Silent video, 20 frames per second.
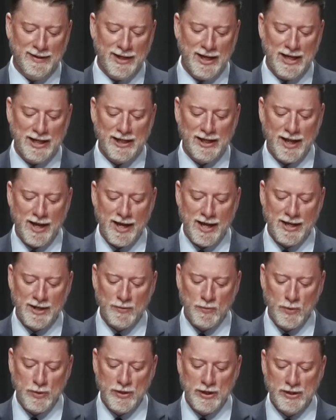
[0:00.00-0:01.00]
In
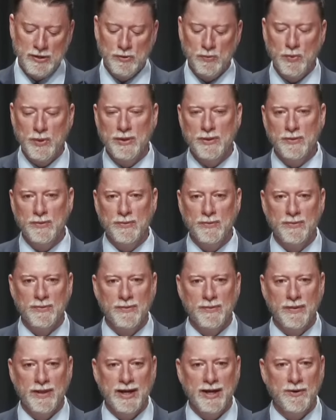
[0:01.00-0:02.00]
line with his will,
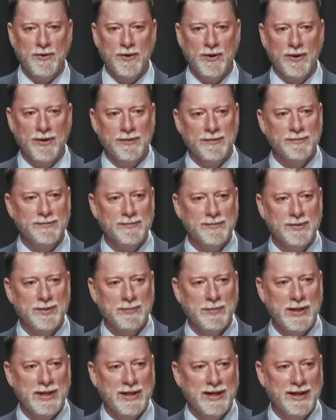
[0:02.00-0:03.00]
they are.
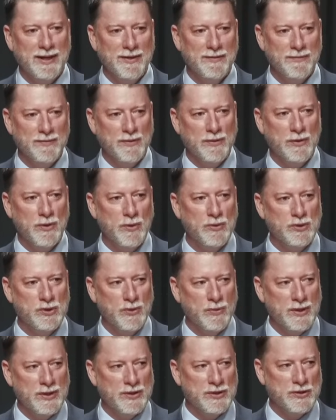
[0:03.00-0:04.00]
Speaking of those
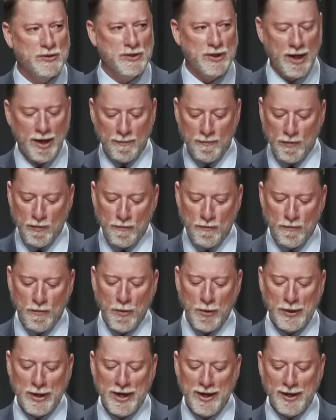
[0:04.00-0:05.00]
doing this job
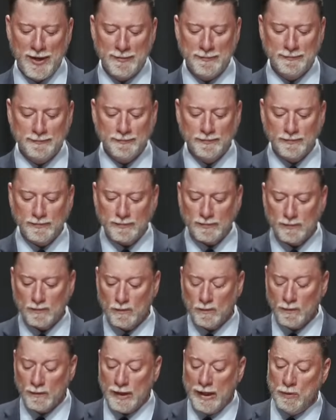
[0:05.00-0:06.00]
for God.
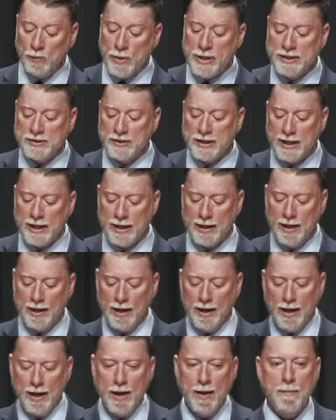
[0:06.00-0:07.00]
And we see
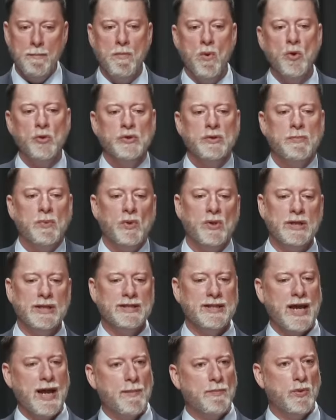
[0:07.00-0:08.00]
multiple
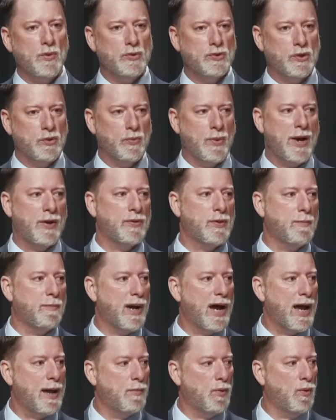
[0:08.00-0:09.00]
examples throughout the
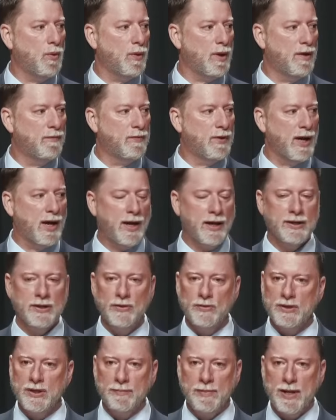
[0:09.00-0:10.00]
Bible of God
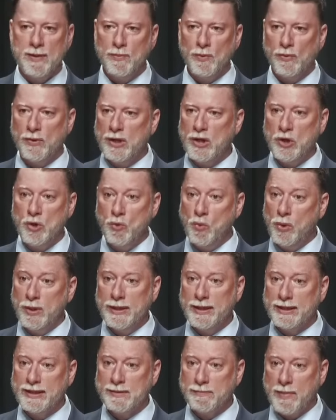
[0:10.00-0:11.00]
using people that you
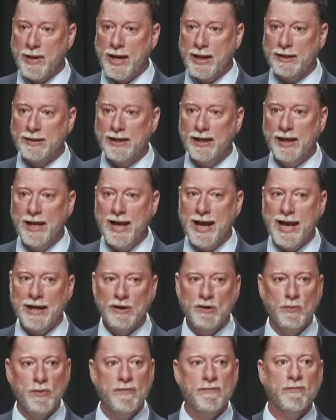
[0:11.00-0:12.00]
wouldn't expect
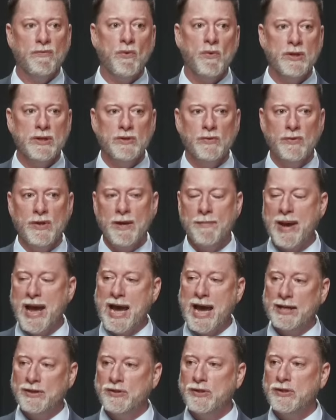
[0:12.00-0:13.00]
and referring to them
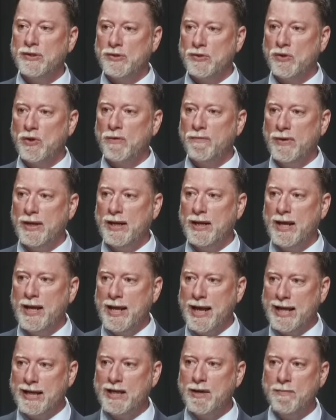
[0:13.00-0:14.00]
as his servant
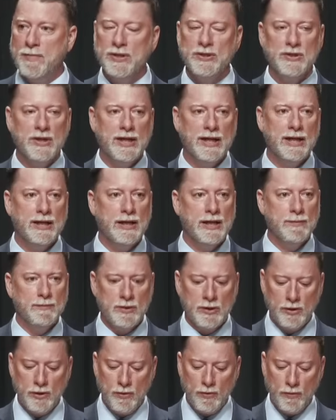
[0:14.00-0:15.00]
and commissioning him
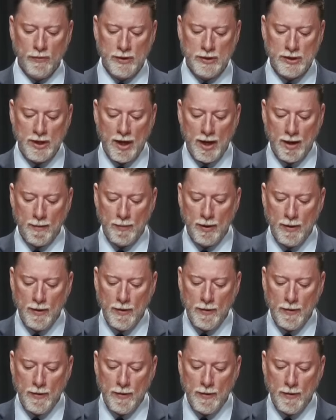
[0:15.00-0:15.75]
to do the job.